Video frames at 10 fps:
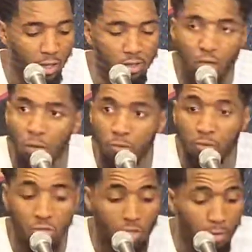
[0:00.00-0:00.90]
tunnel from
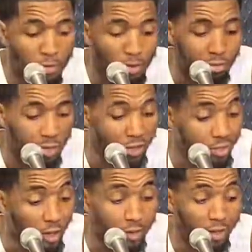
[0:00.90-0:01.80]
the jump. You know, Darius
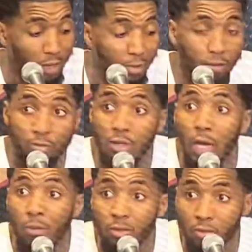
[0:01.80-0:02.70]
Garland came out
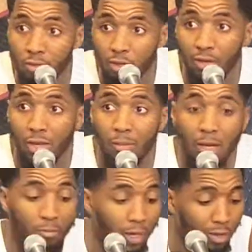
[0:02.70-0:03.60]
phenomenal, you know, coming
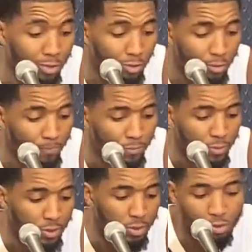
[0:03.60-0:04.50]
out making
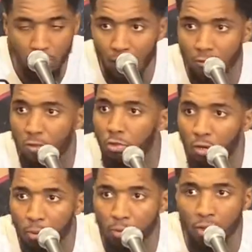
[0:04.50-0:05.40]
two shots, two
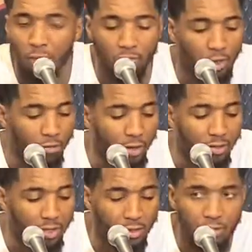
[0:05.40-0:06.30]
great plays, right to
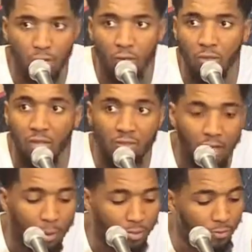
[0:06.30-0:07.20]
set the tone, getting
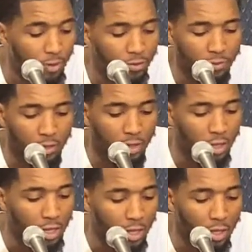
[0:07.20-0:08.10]
stops defensively,
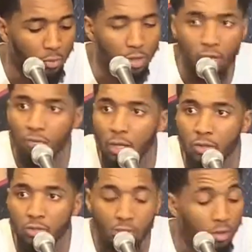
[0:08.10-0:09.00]
and then we all follow
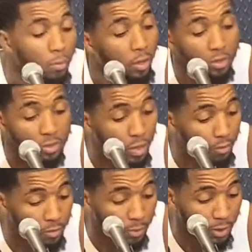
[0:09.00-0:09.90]
suit. Lamar
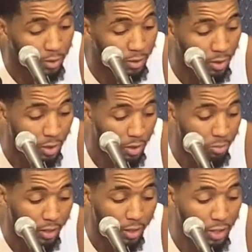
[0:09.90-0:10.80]
Stevens, man, he
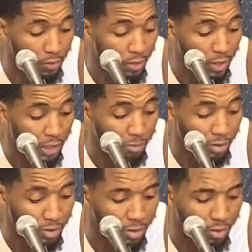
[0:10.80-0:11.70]
played a hell of a game, and,
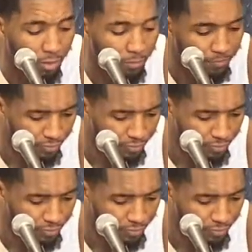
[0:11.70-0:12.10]
you know,